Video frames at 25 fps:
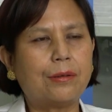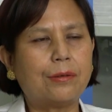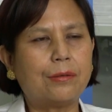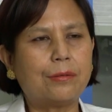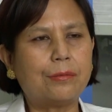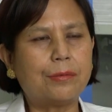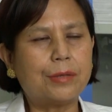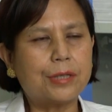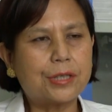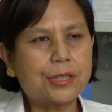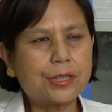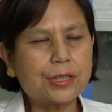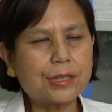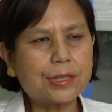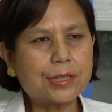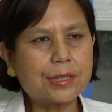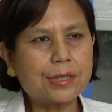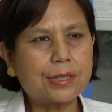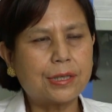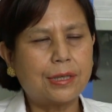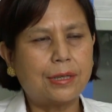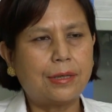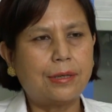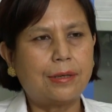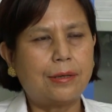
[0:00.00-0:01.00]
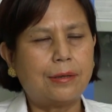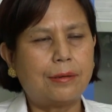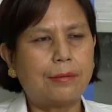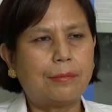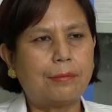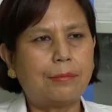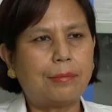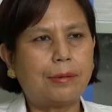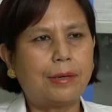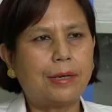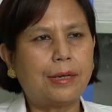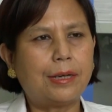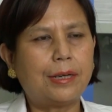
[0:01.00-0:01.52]
wishes,
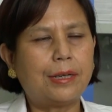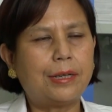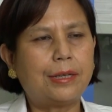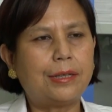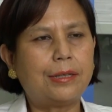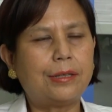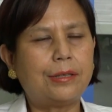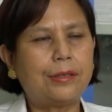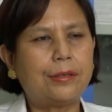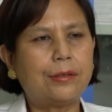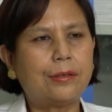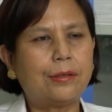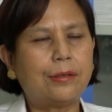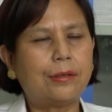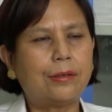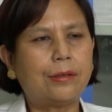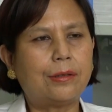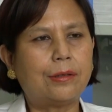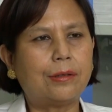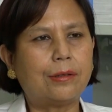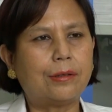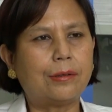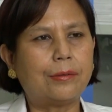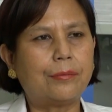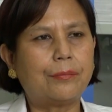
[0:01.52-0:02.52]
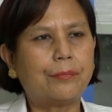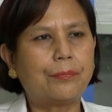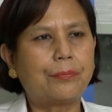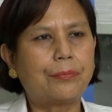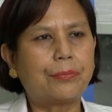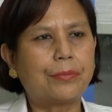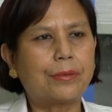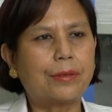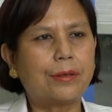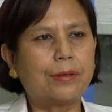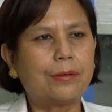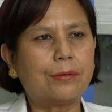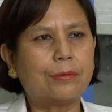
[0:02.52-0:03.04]
by your
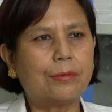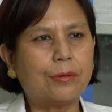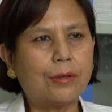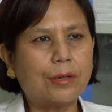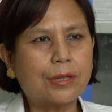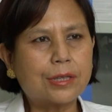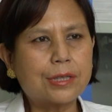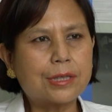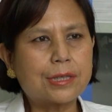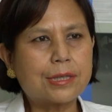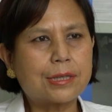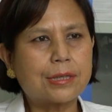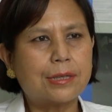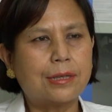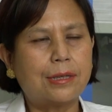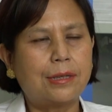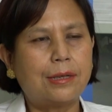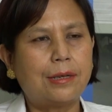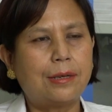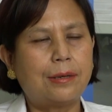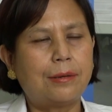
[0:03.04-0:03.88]
wants,